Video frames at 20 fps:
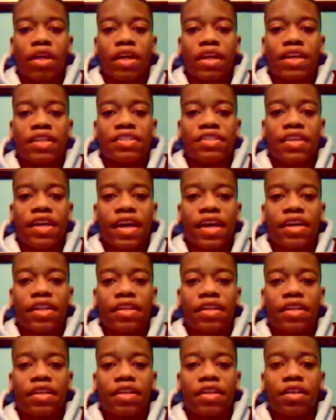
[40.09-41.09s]

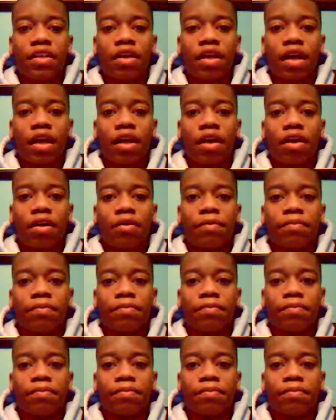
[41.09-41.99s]
exactly how